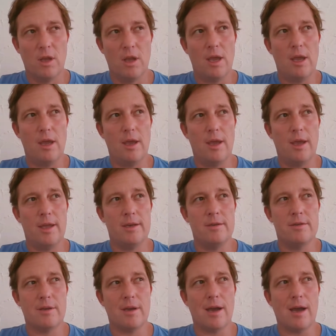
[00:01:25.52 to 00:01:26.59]

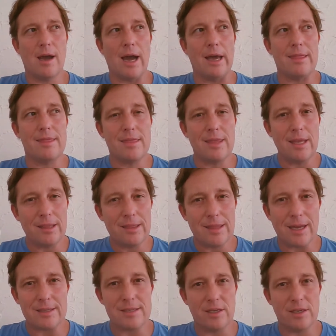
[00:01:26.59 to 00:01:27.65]
And I think
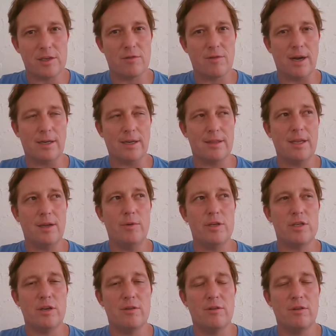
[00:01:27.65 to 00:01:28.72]
that's incorrect. I think we
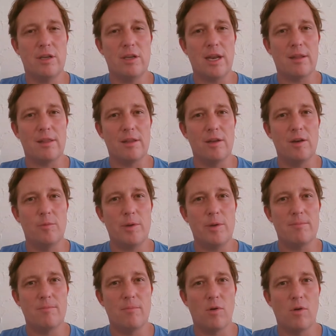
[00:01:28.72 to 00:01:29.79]
should get a little bit
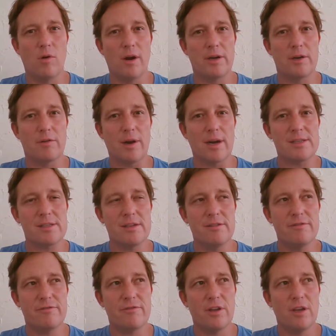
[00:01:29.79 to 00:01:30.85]
more
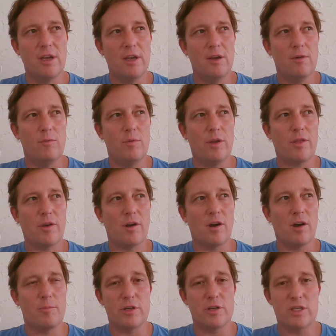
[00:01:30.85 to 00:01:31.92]
aggressive with our
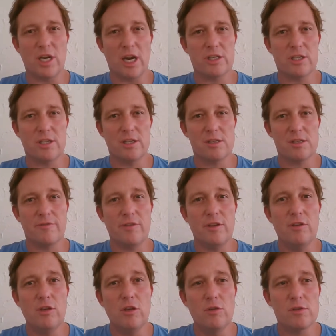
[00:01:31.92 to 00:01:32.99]
projections. So if you
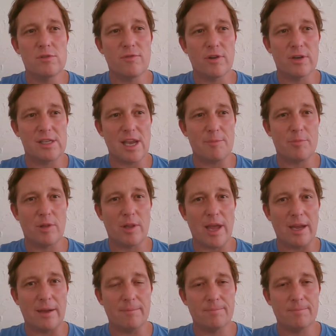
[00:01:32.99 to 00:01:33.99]
use, for example, like